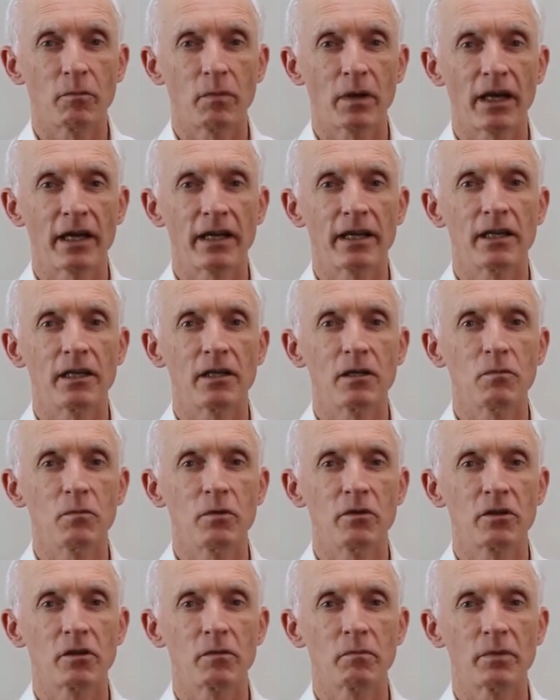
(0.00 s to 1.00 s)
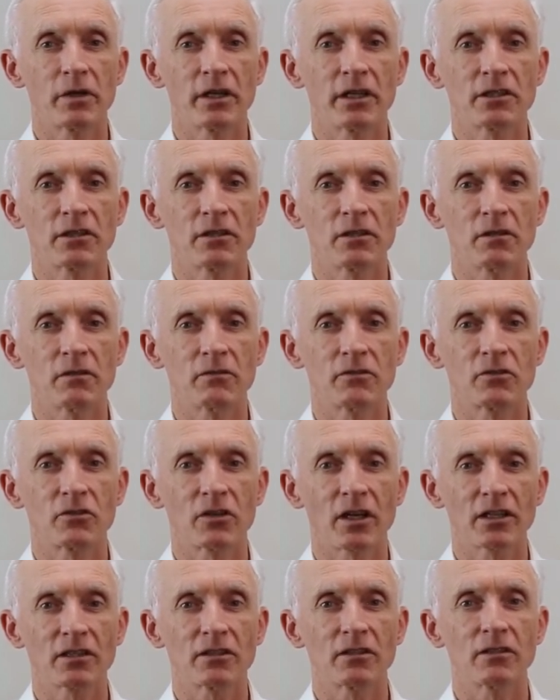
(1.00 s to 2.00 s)
pain with compression of
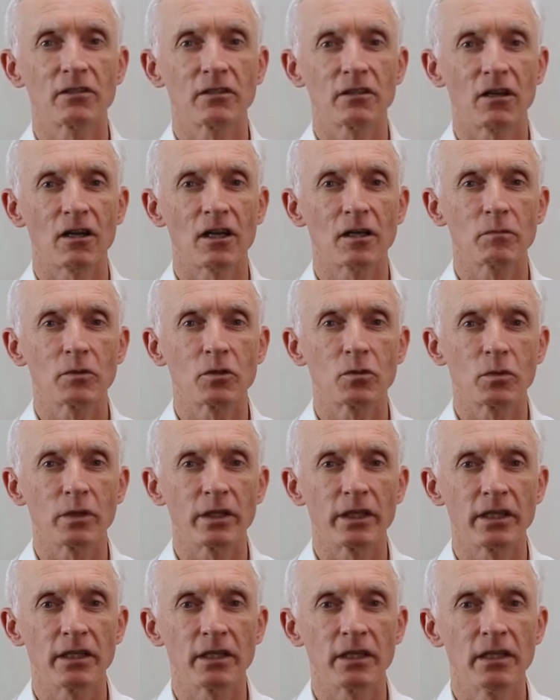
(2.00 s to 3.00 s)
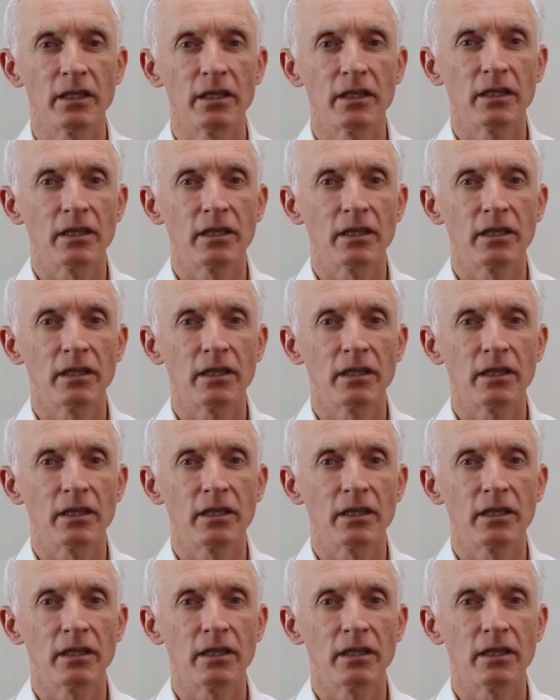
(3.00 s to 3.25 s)
structures lying between